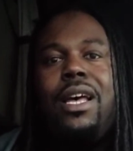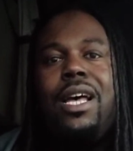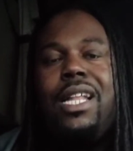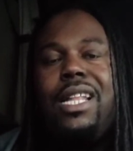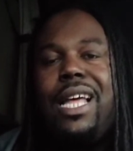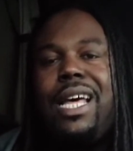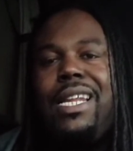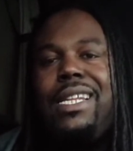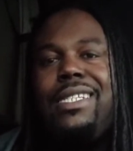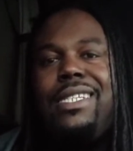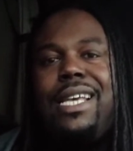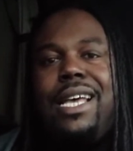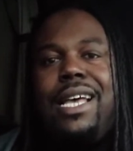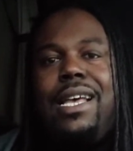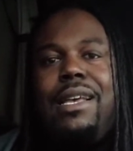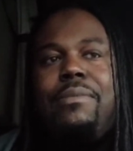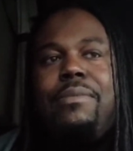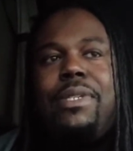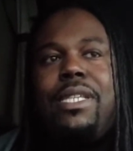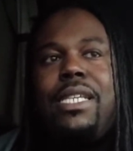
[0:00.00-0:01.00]
A lot of
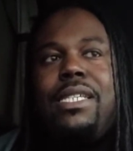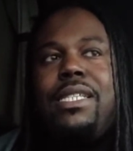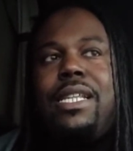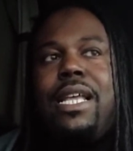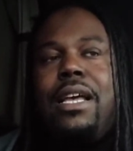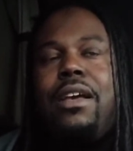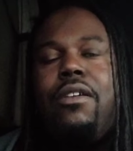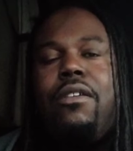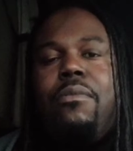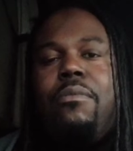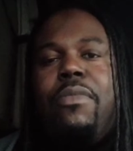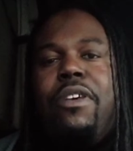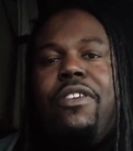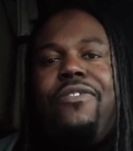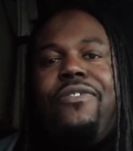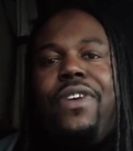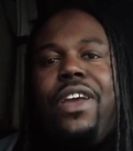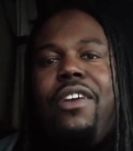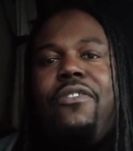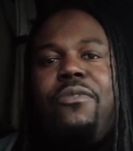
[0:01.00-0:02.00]
times that's not going to be
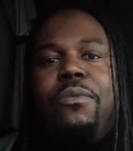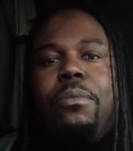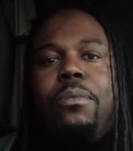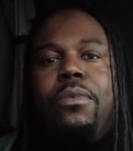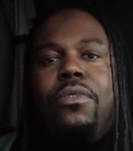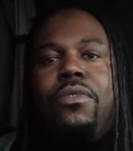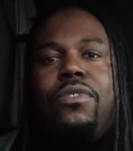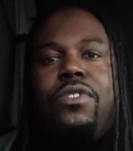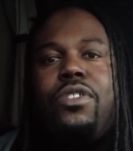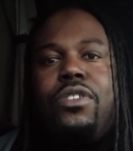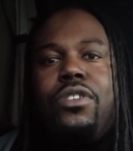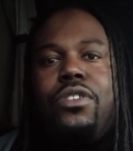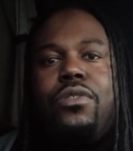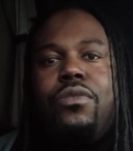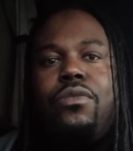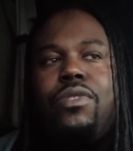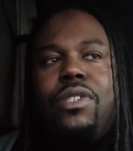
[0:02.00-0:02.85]
favorable to you.